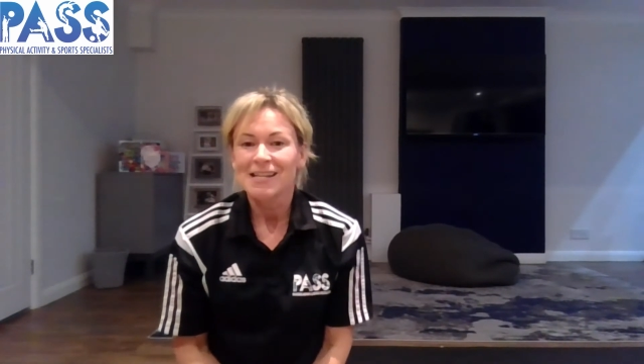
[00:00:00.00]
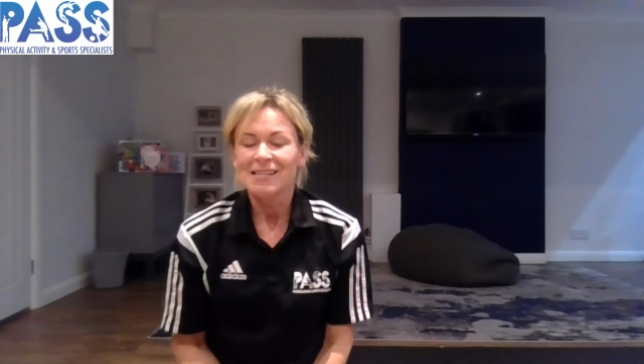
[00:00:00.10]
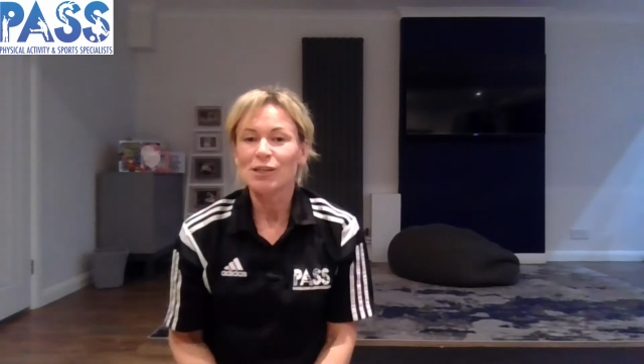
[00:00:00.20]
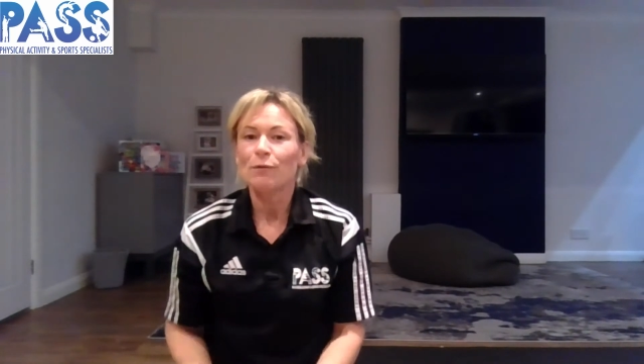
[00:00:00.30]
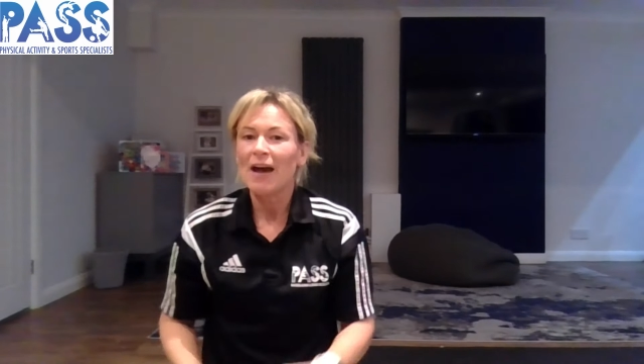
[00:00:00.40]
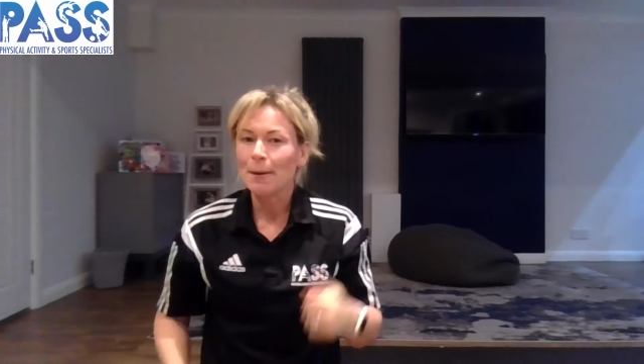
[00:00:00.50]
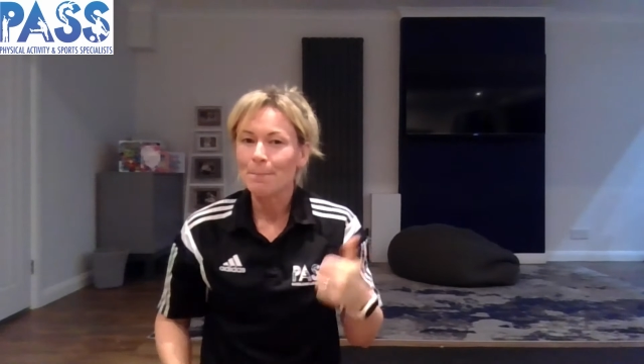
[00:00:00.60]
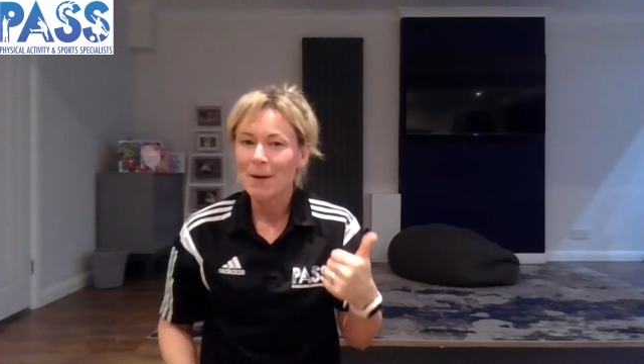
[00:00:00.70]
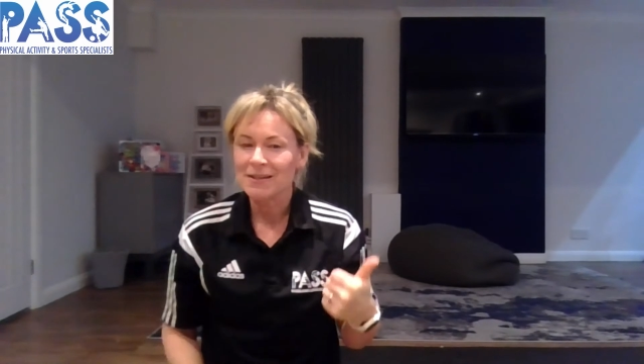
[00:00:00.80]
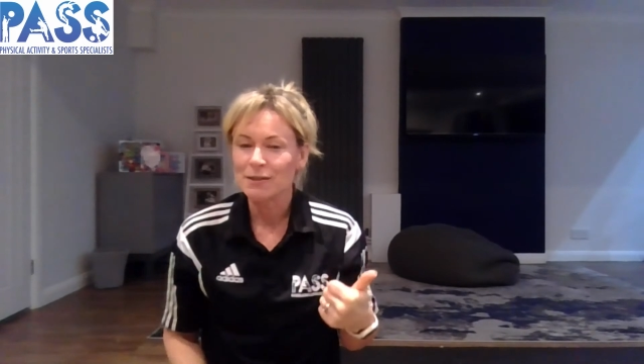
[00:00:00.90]
So we've had
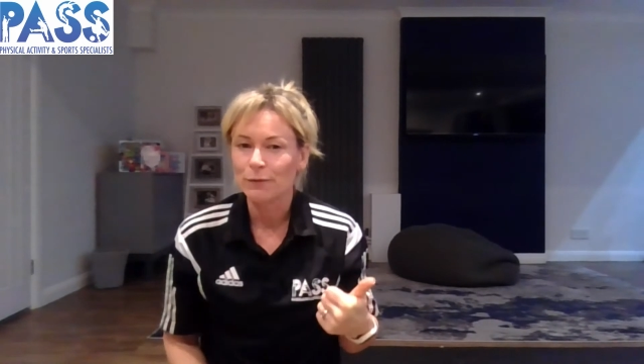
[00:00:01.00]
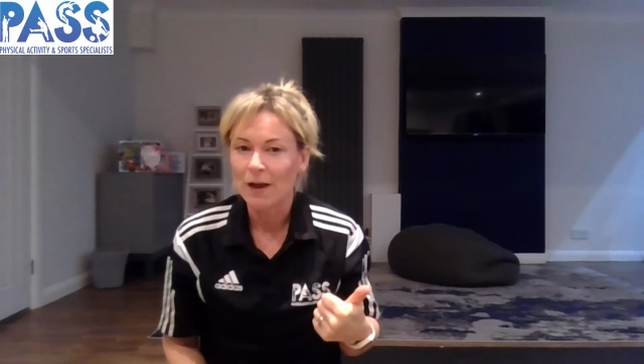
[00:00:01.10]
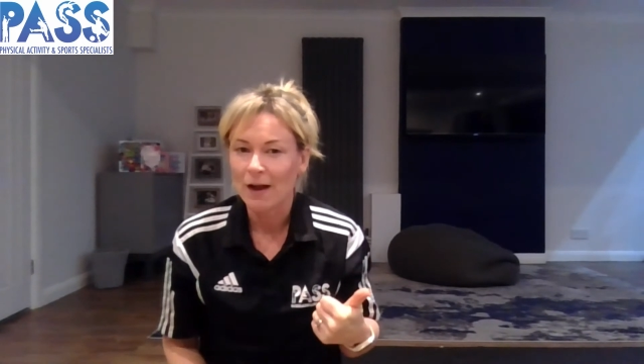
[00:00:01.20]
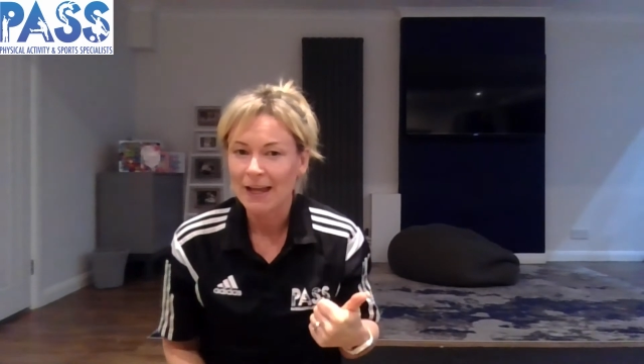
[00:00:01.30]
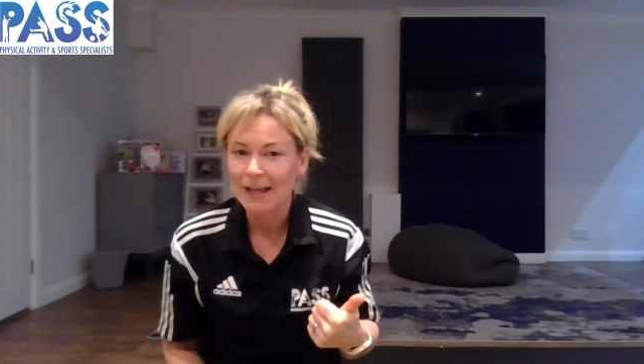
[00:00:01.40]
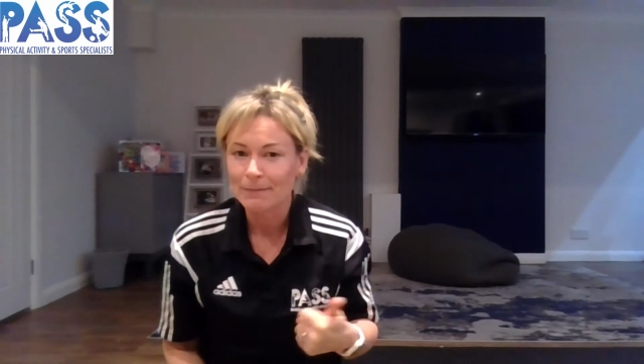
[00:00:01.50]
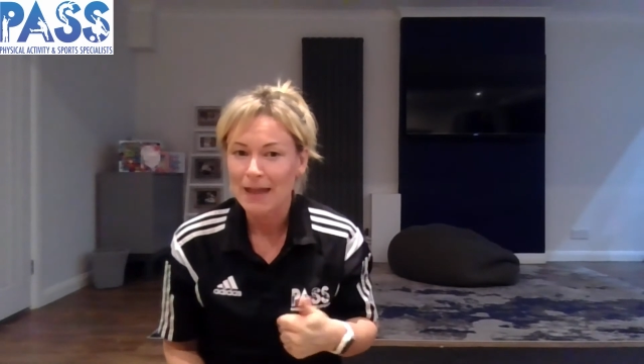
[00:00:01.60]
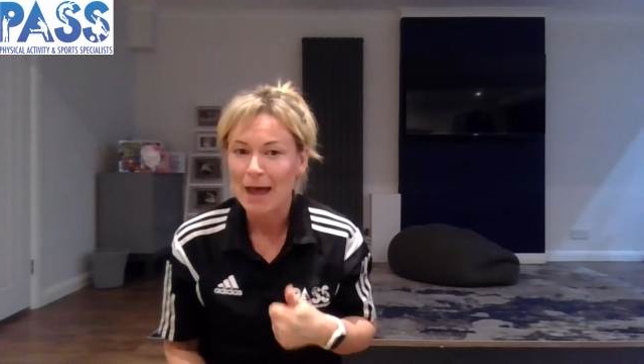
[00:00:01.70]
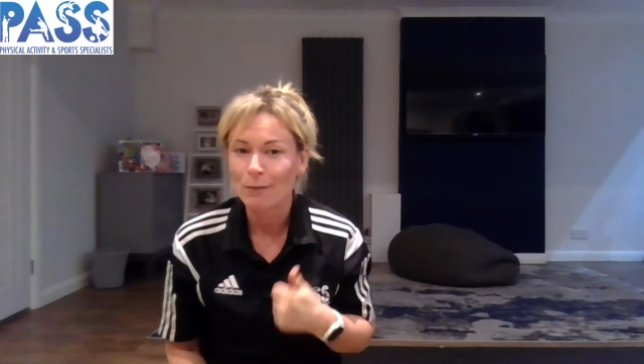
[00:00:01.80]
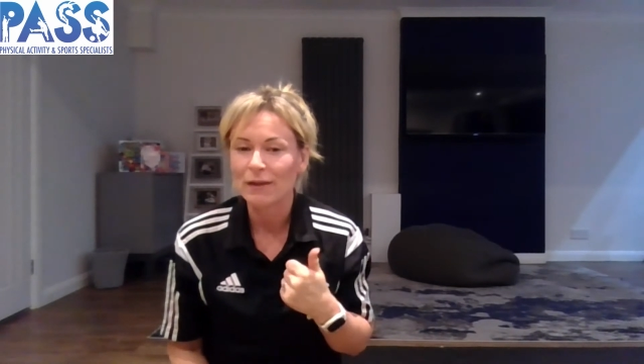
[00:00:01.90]
a butterfly
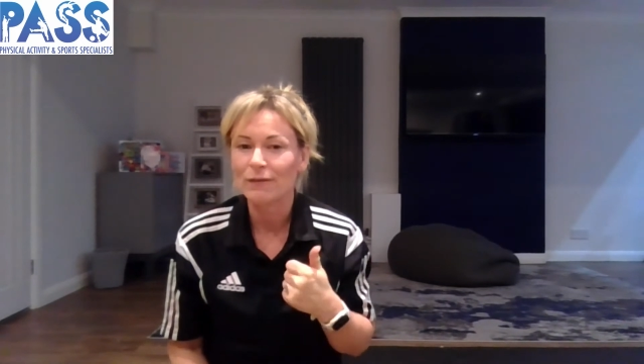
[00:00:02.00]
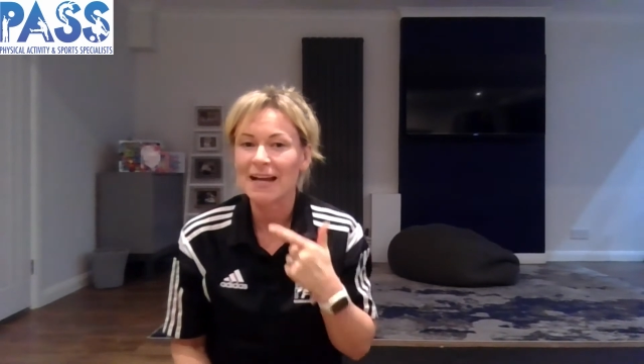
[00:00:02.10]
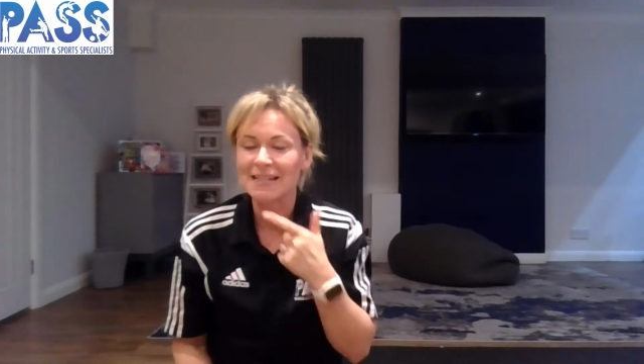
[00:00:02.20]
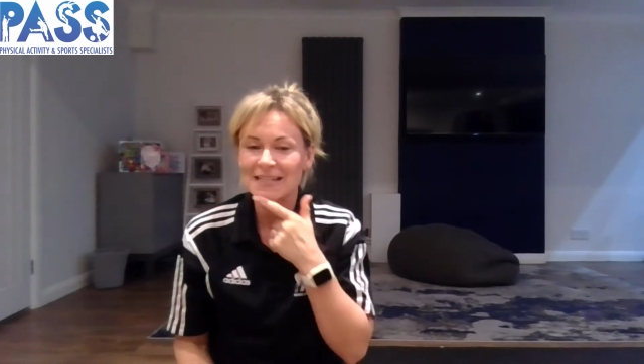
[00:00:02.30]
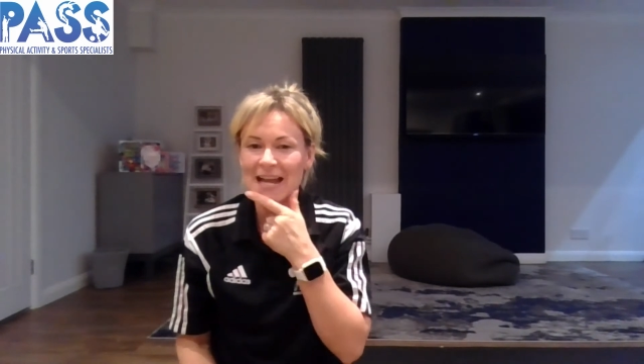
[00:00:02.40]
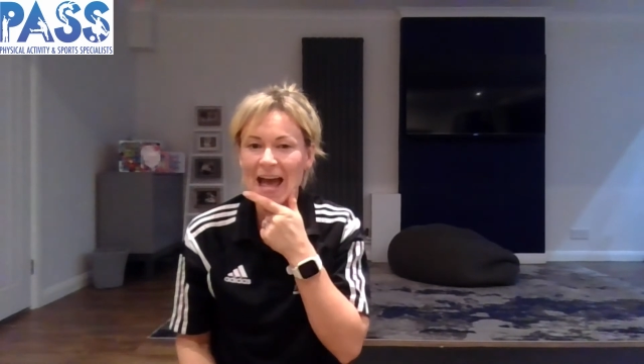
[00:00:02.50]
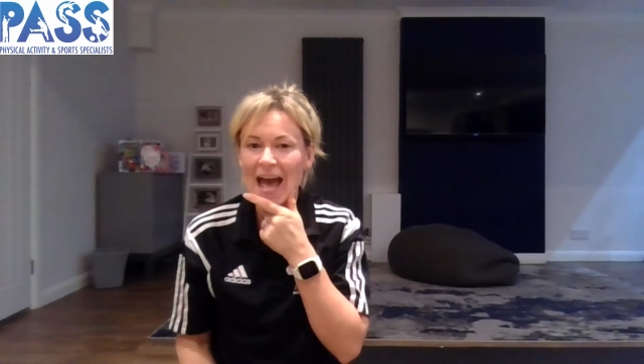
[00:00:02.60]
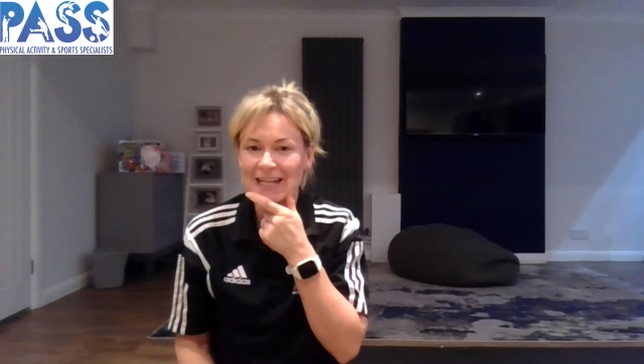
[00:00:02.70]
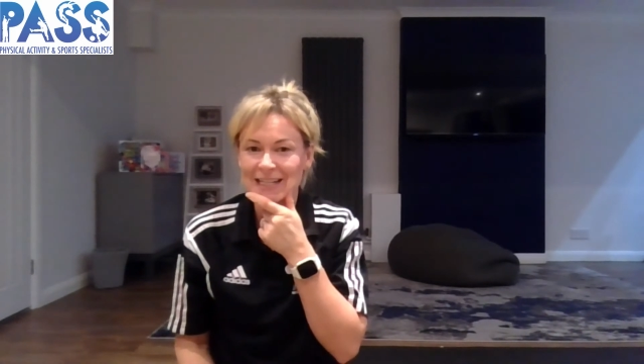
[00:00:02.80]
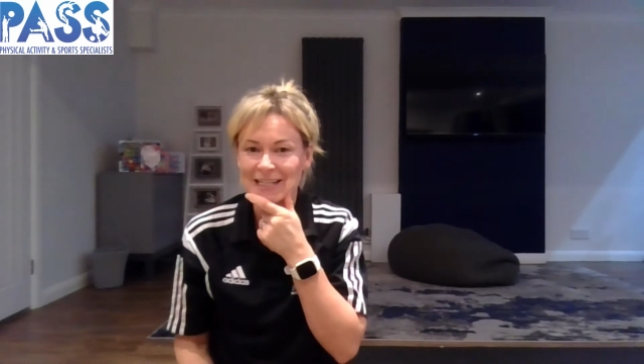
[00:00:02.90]
and we've had an
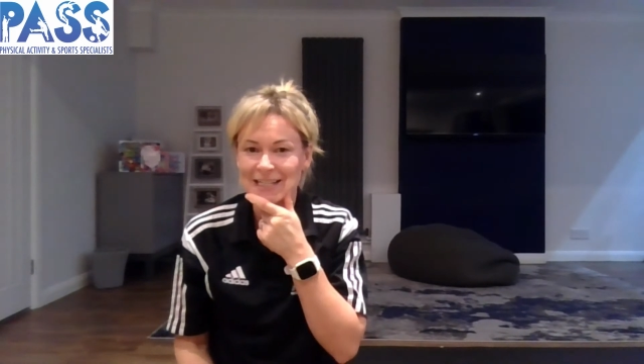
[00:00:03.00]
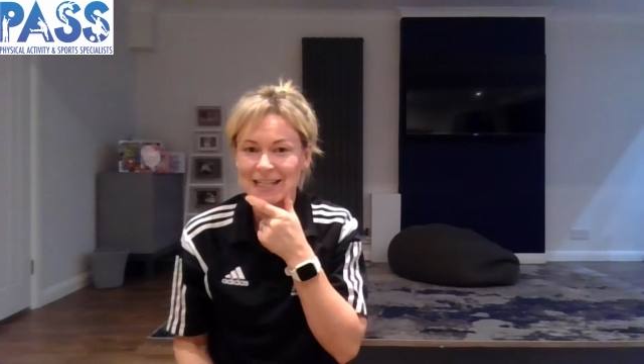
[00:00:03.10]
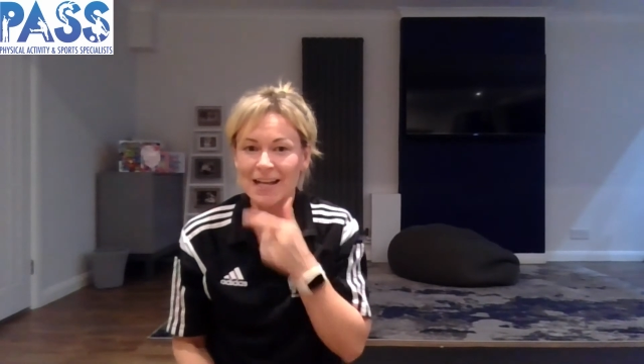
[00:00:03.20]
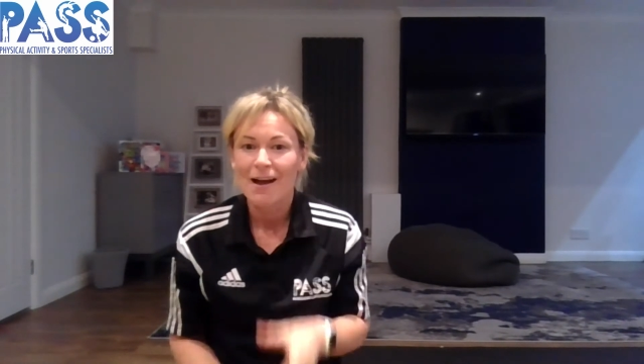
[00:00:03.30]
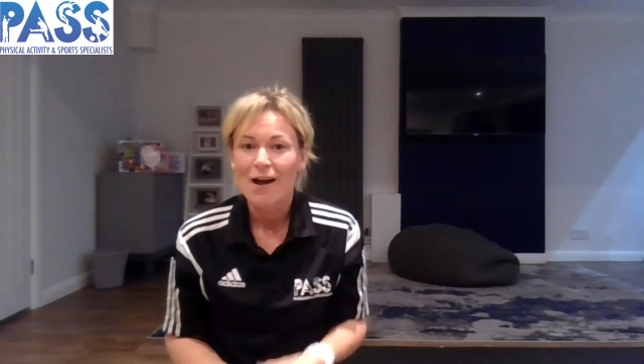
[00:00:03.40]
ant.